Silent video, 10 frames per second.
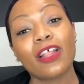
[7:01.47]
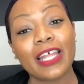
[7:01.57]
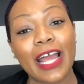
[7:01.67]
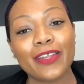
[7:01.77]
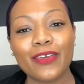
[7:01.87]
all
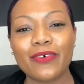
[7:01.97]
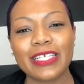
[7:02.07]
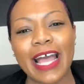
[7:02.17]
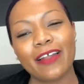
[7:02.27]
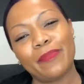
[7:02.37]
that I knew,
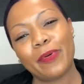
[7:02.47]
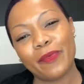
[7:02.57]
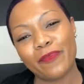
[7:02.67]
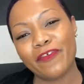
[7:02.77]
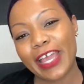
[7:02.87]
is how to
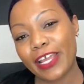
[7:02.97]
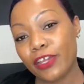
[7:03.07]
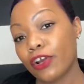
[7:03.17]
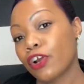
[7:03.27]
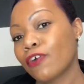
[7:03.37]
perfect
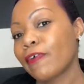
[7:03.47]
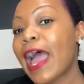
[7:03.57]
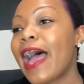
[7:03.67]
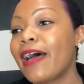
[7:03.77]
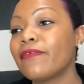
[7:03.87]
your
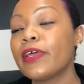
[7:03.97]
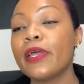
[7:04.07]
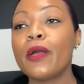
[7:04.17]
craft.